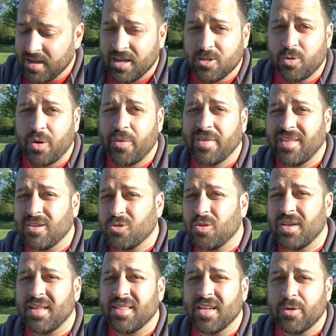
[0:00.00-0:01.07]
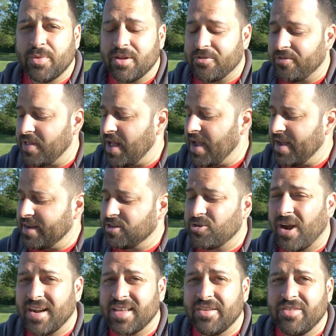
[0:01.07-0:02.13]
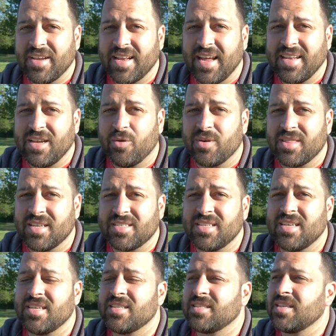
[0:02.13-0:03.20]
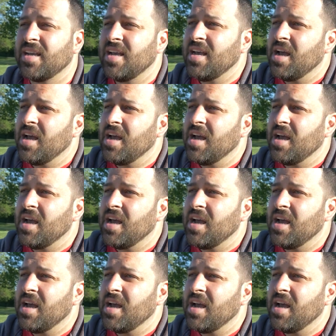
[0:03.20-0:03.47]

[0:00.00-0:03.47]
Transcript: So anyway, that was only a little bit of flying, trying to give you an idea what this is.